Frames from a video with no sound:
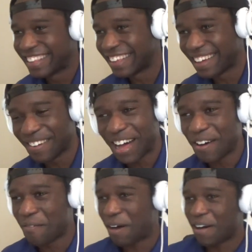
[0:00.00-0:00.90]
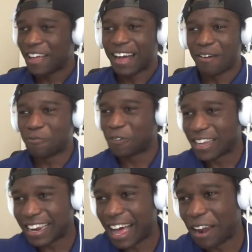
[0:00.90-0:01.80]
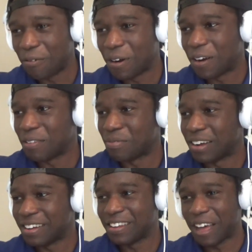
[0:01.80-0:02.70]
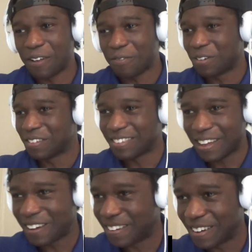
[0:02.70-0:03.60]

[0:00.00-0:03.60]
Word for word: It's all, all, all, I'm freaking out of words, bro. Like, real talk.